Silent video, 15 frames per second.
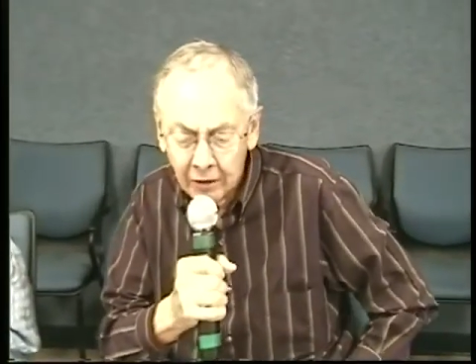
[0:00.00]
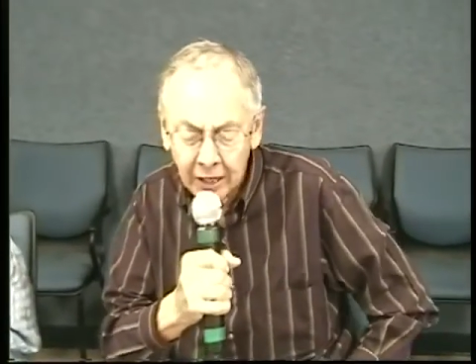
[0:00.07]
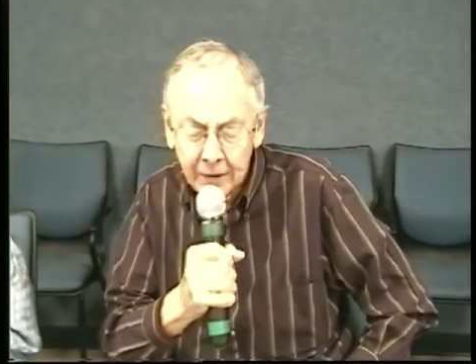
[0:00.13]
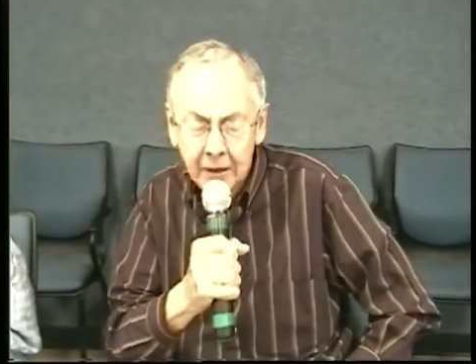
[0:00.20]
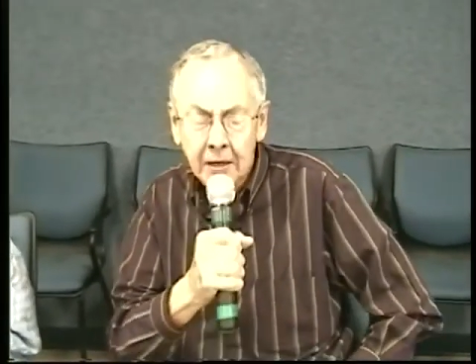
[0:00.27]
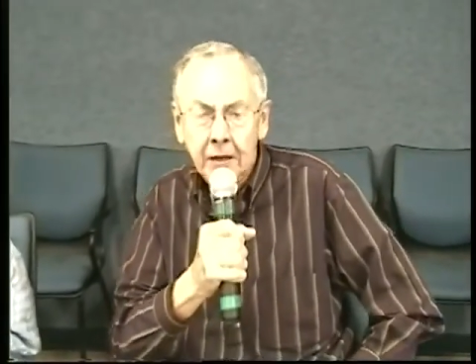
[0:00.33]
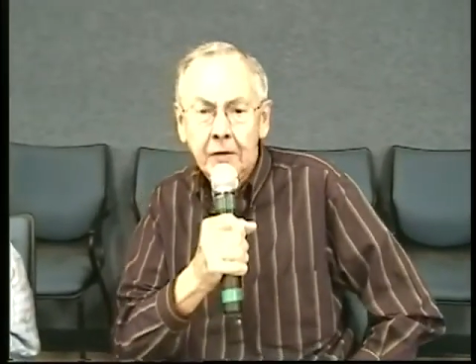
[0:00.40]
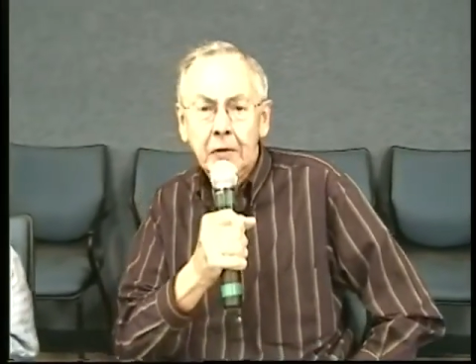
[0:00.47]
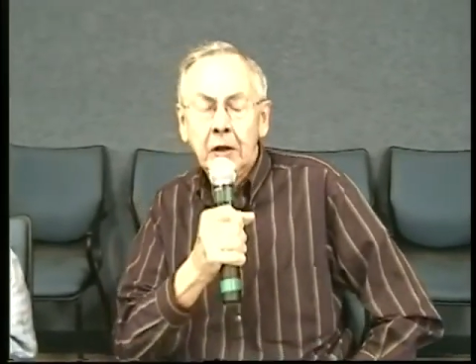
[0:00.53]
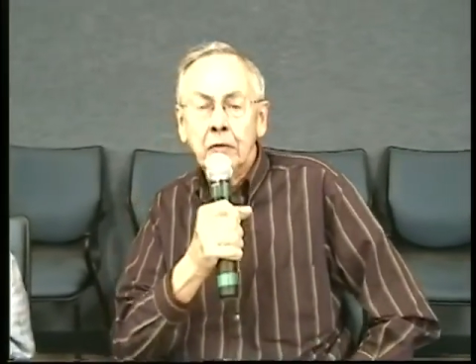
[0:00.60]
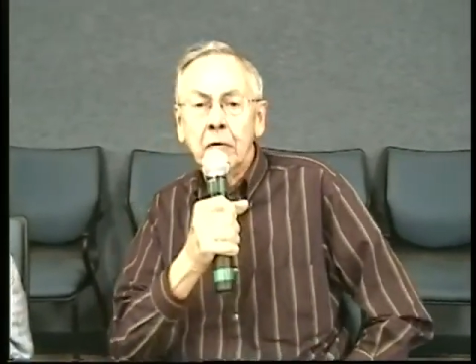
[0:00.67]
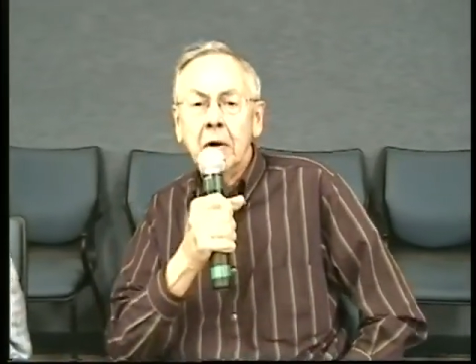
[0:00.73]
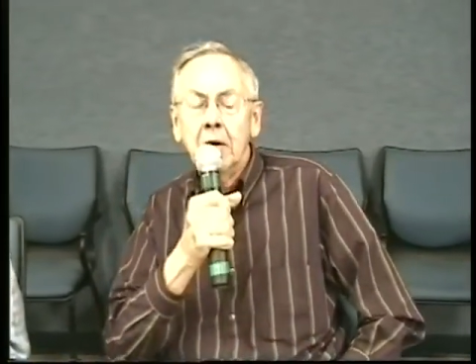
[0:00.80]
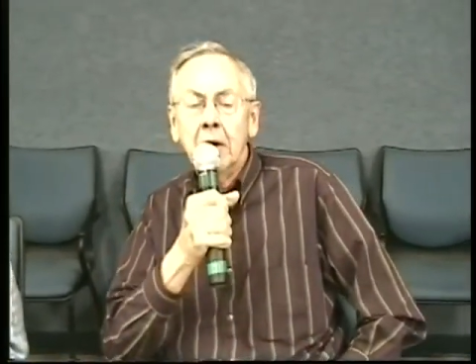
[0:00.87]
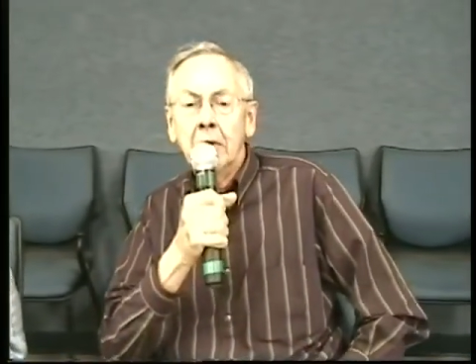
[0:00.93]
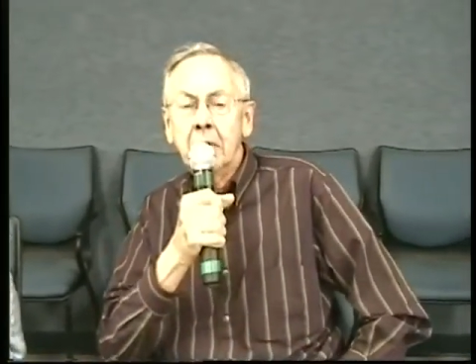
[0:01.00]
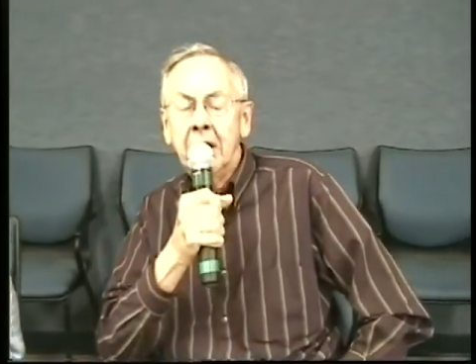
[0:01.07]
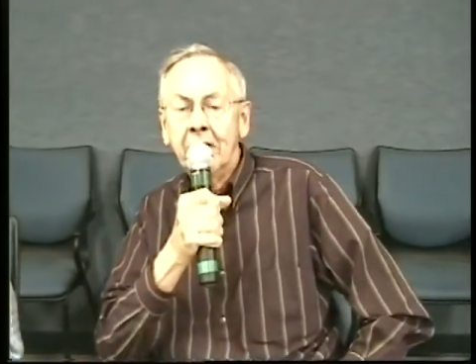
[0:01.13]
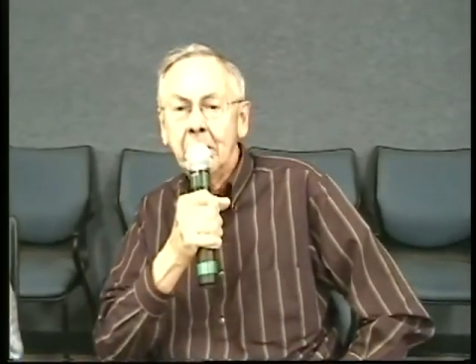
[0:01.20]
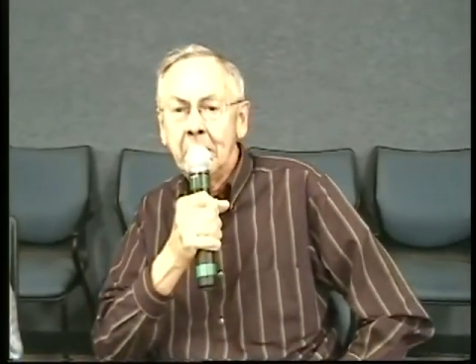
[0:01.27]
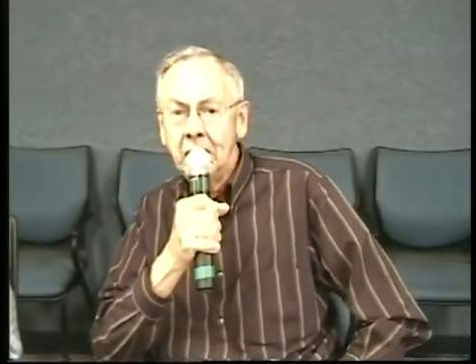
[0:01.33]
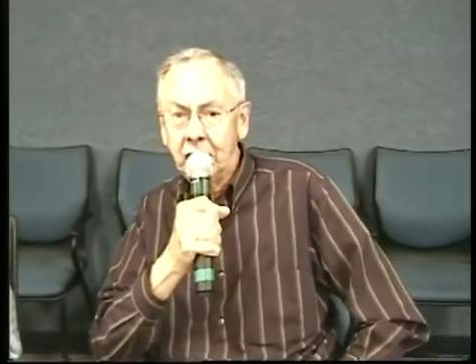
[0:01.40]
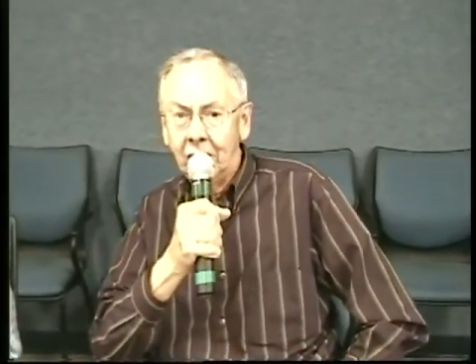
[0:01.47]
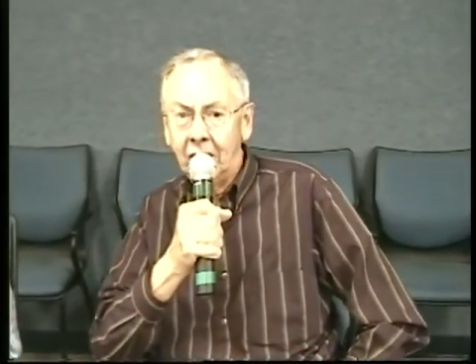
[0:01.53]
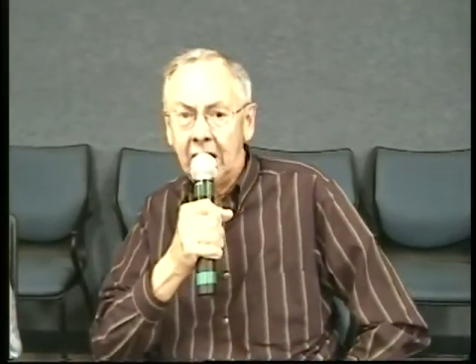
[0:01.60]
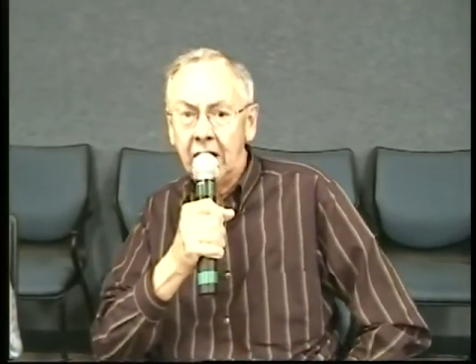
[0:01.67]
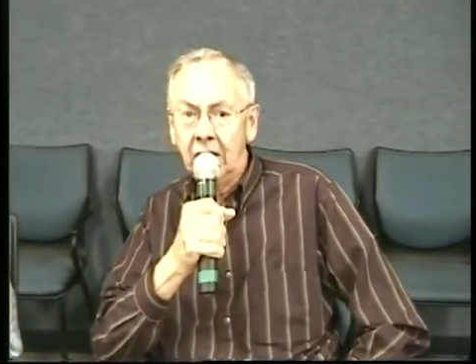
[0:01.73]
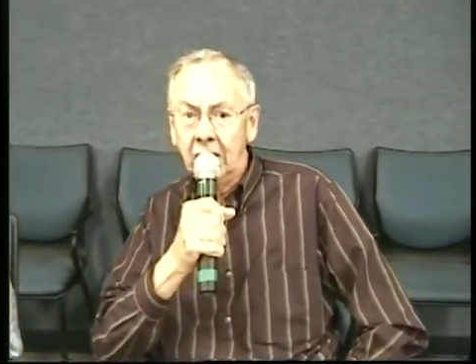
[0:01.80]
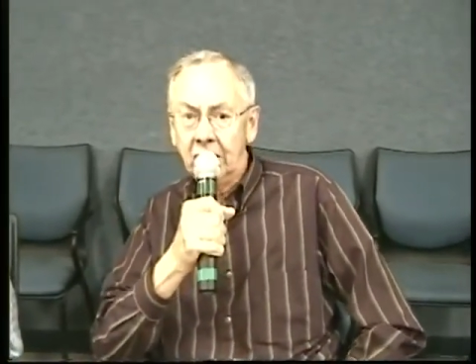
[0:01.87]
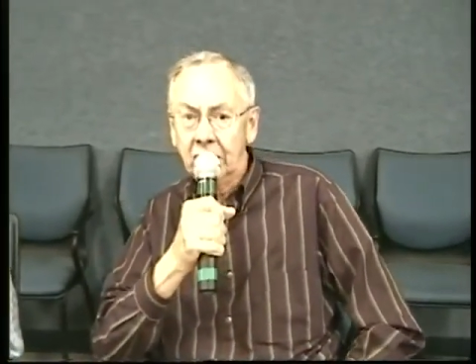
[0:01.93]
All right. We have a bunch of
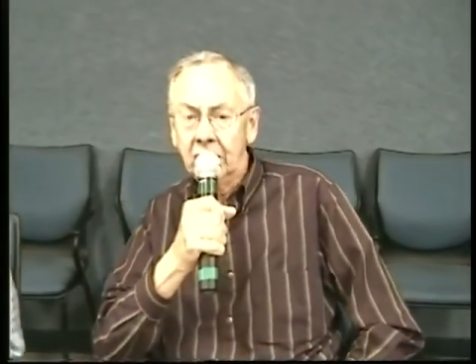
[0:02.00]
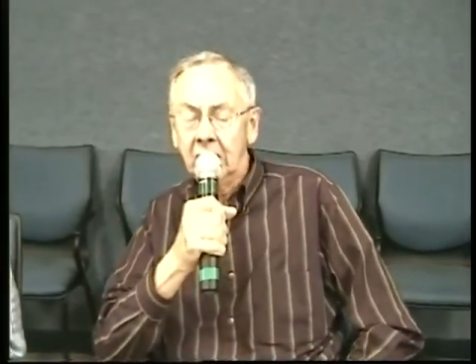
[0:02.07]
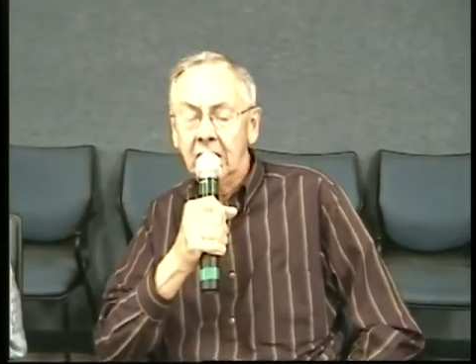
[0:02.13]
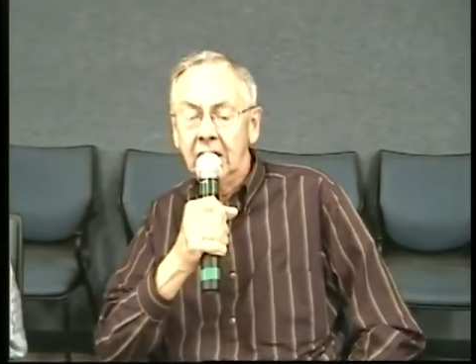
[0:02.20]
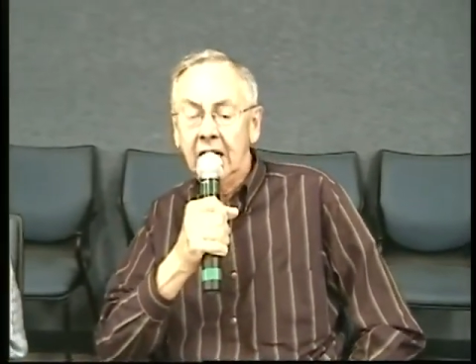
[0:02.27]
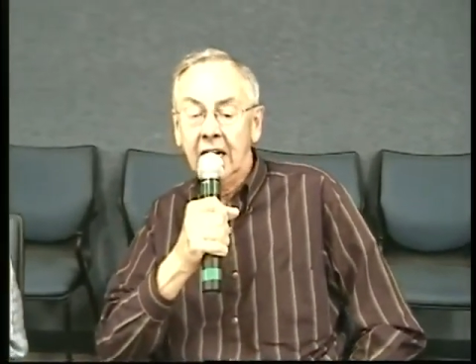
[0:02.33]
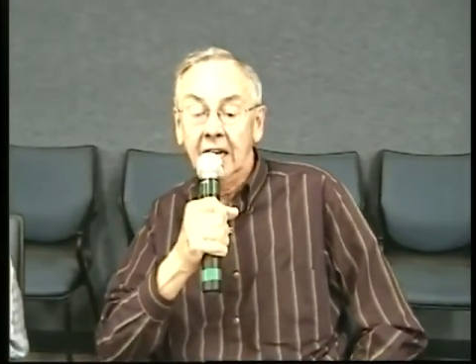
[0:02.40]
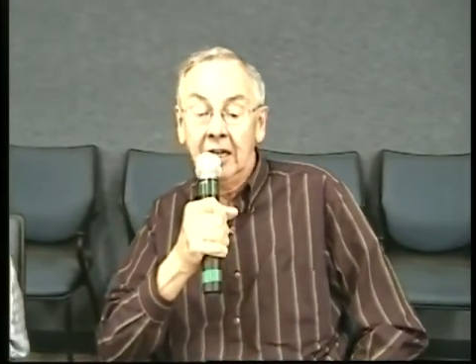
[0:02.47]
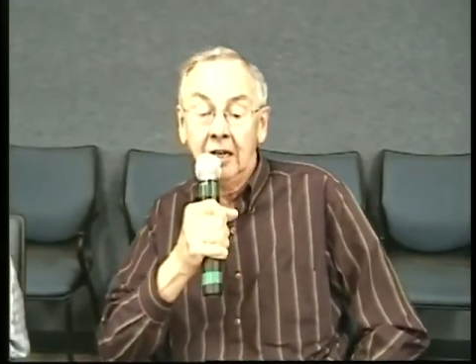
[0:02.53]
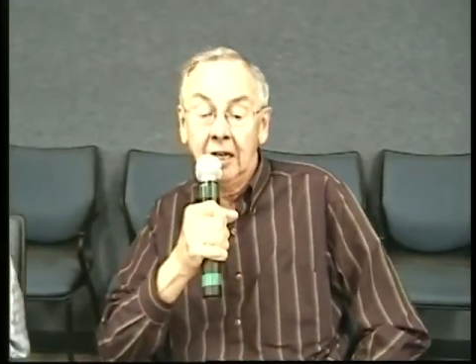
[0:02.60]
letters that